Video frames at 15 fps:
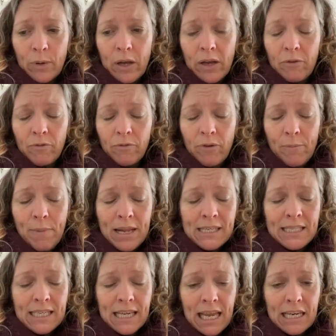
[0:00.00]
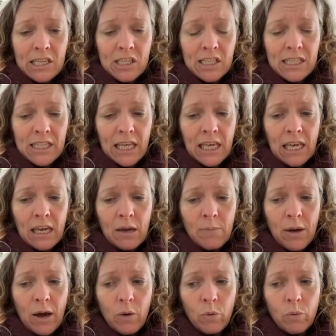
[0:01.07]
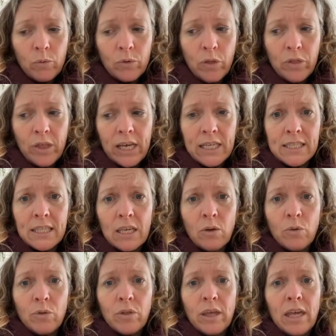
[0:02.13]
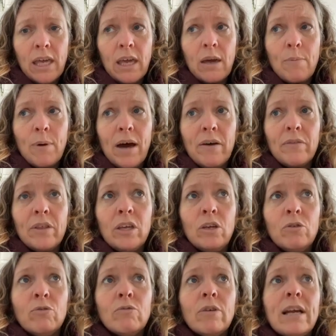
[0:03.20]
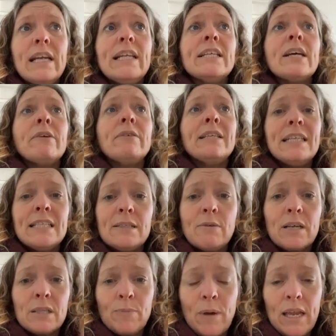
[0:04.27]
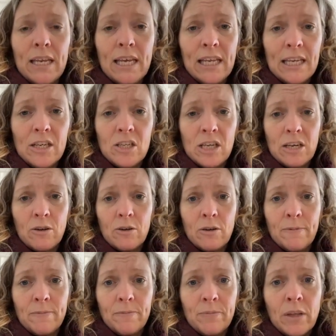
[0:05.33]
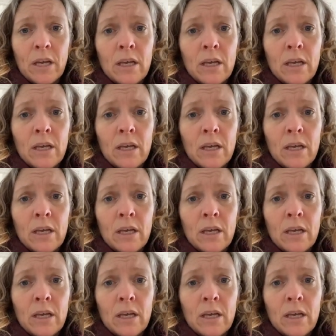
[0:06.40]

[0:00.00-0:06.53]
But for mental energy, thinking about all the things that you're thinking about that you really don't need to expend energy on.